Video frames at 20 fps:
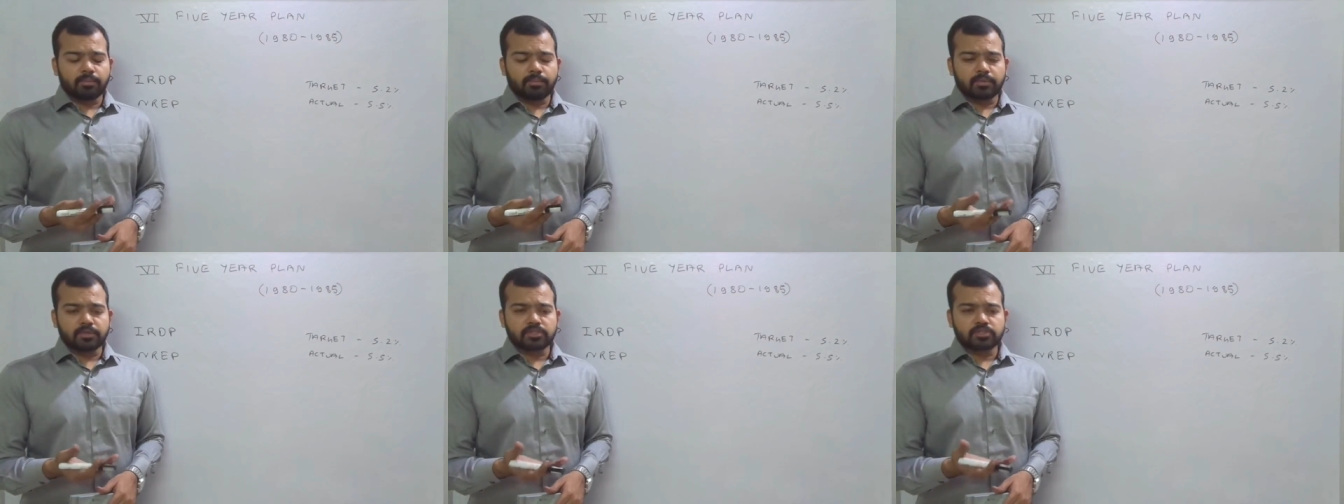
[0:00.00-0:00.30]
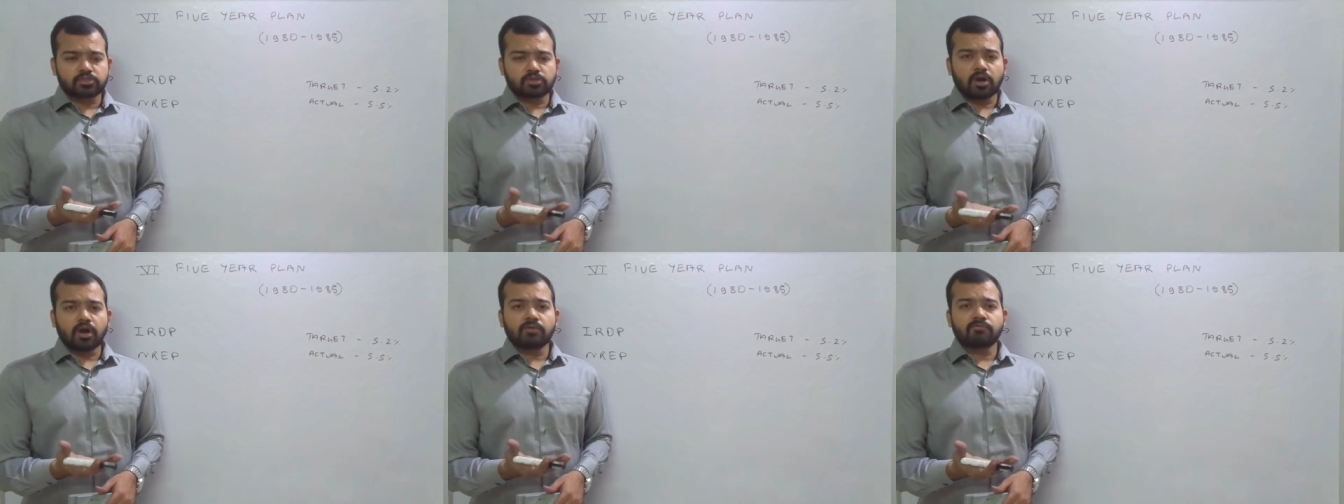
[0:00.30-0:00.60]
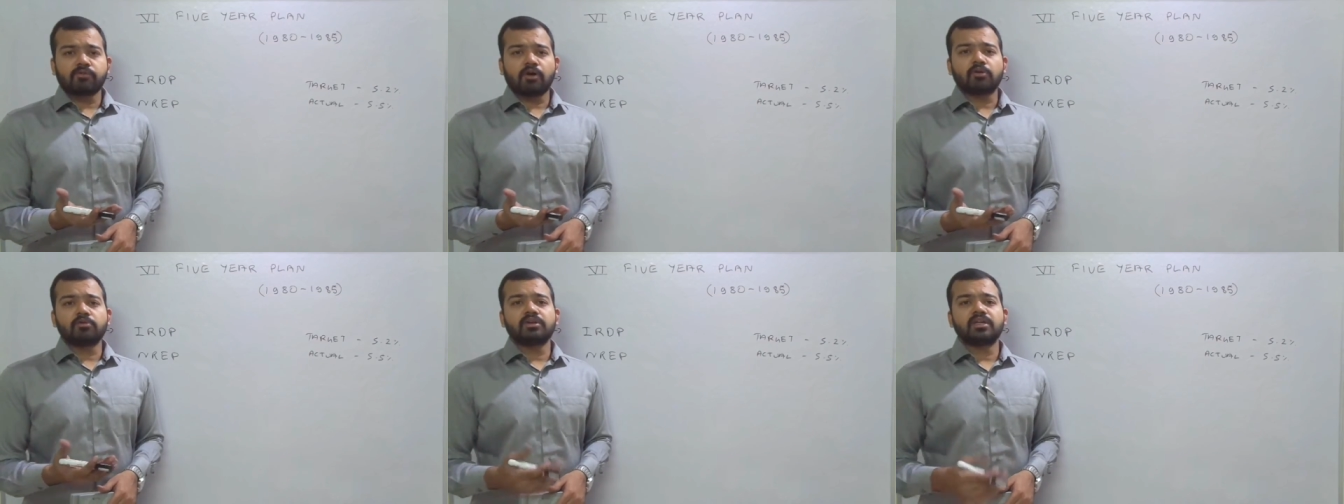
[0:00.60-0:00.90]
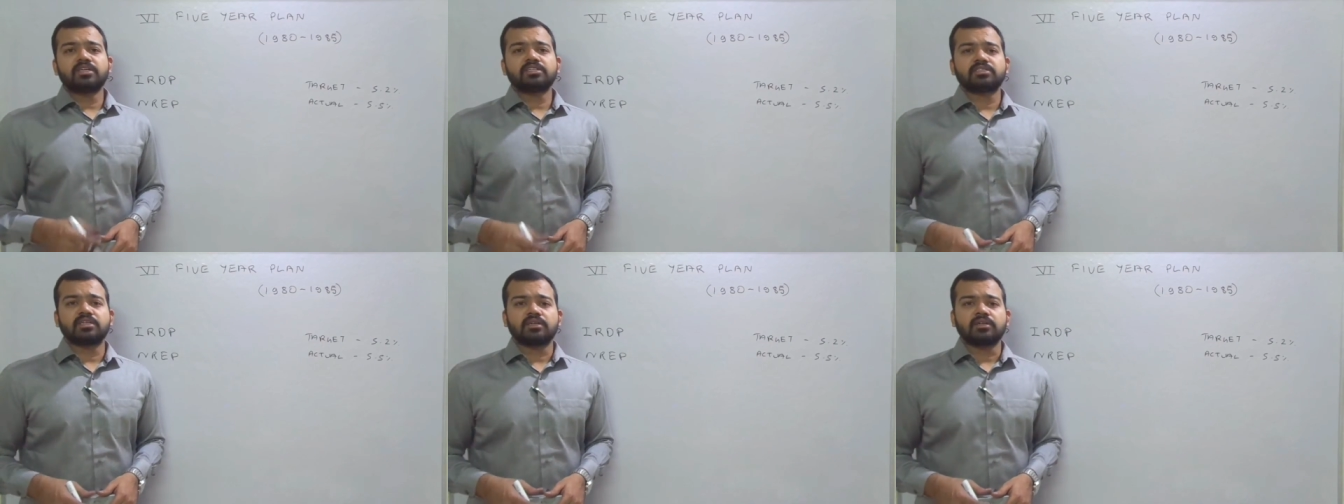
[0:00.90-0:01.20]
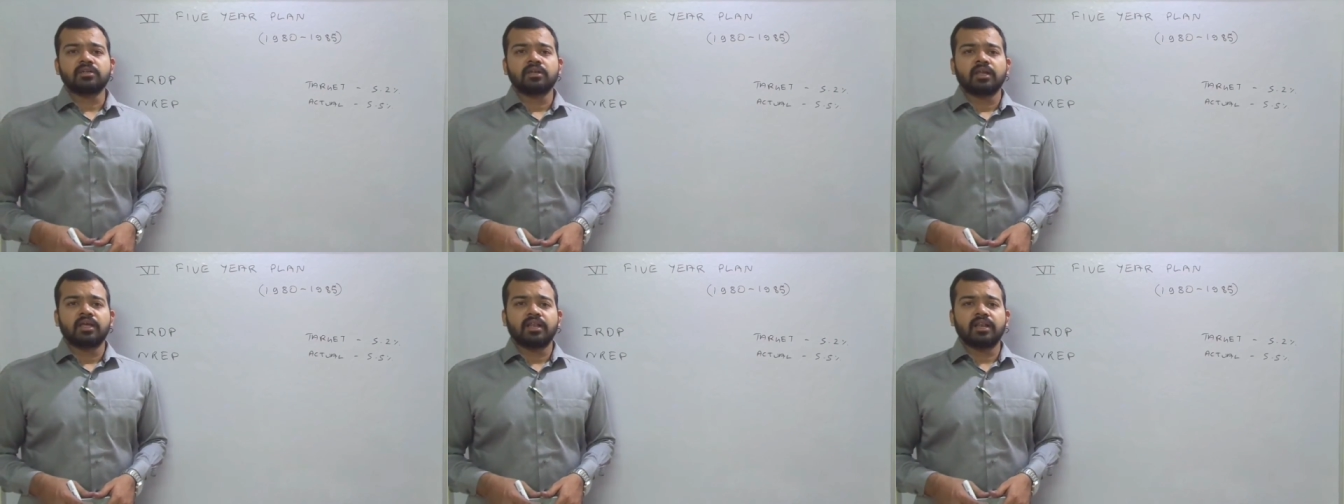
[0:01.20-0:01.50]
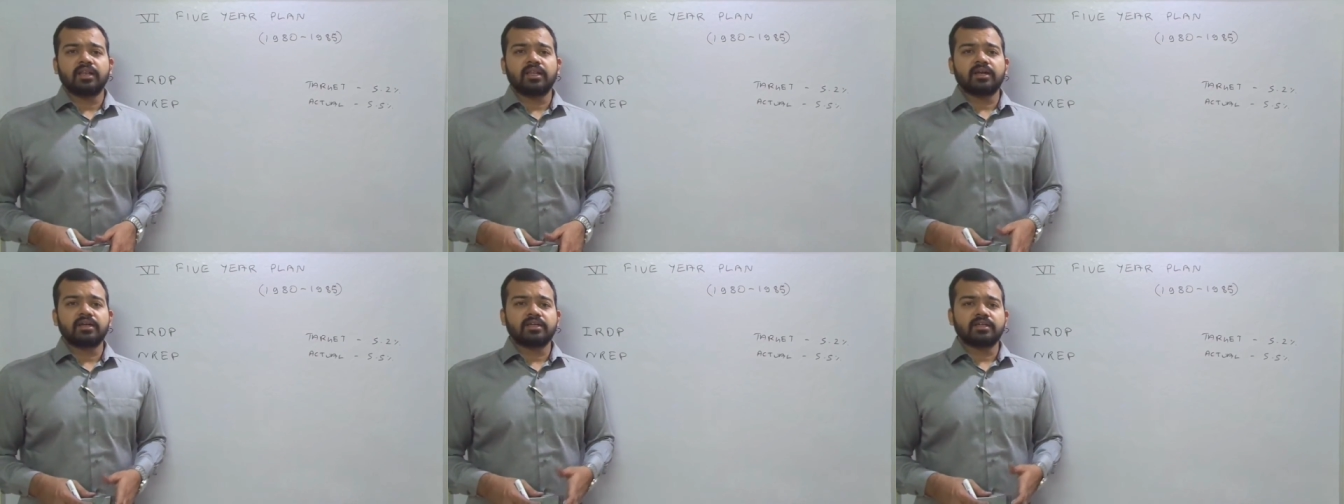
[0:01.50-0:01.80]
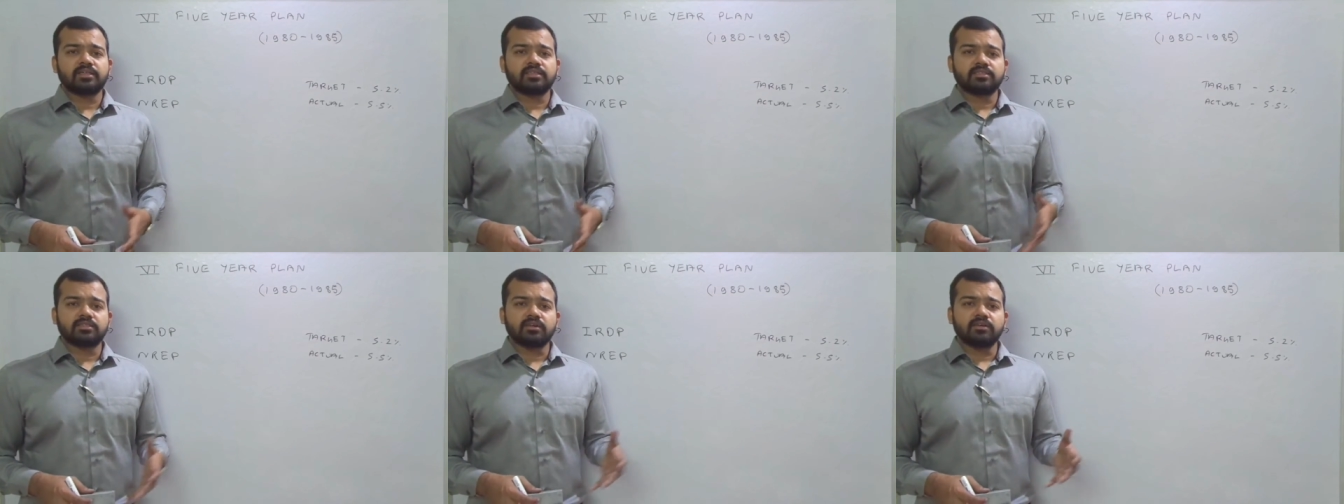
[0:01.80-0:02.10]
a strong foundation laid
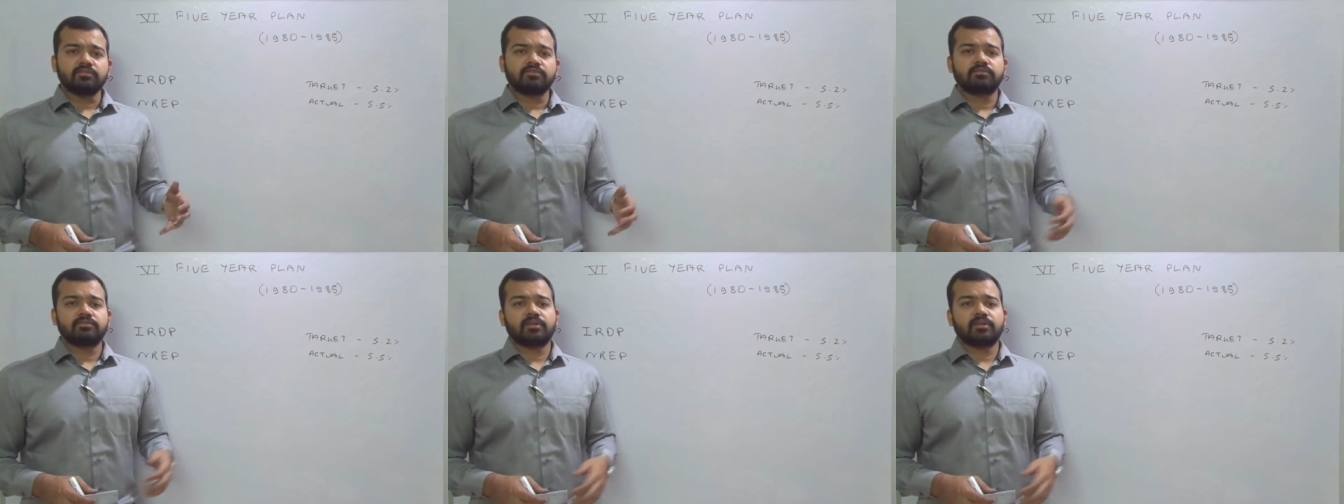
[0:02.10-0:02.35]
in the